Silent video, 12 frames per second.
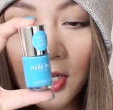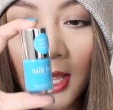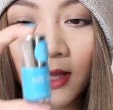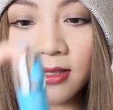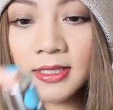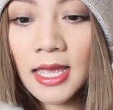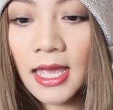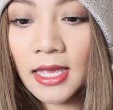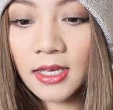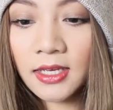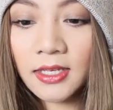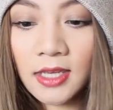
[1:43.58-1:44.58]
Nails
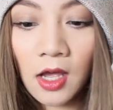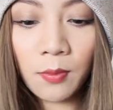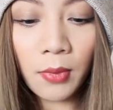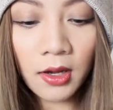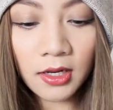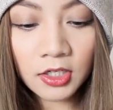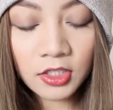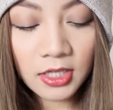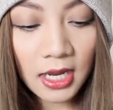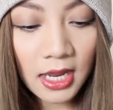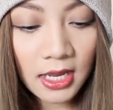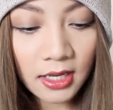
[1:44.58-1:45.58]
Ink nail polish
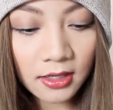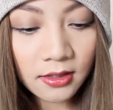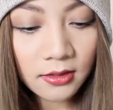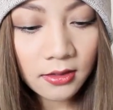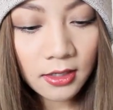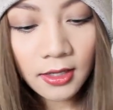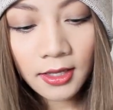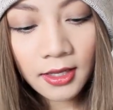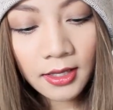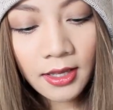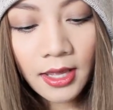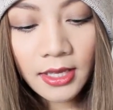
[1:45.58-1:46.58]
in
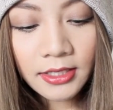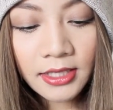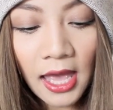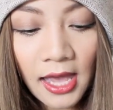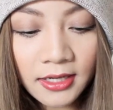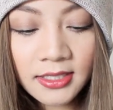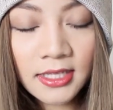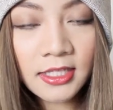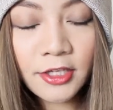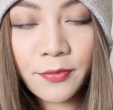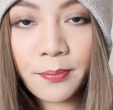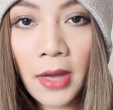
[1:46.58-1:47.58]

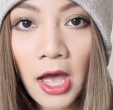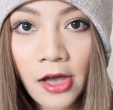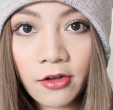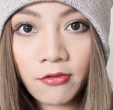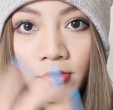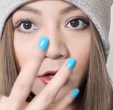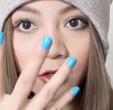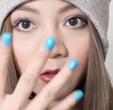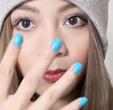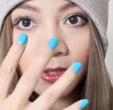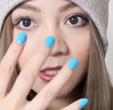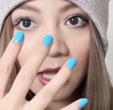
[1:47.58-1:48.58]
Kensington Park
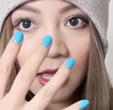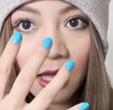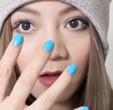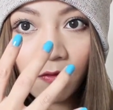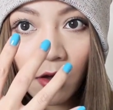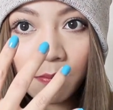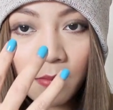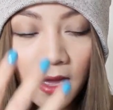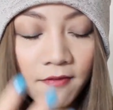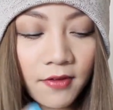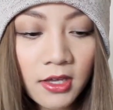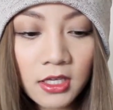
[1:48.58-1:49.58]
Road, which I have on
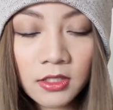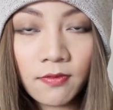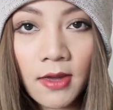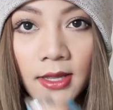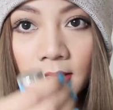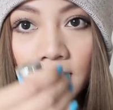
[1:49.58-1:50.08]
my fingers right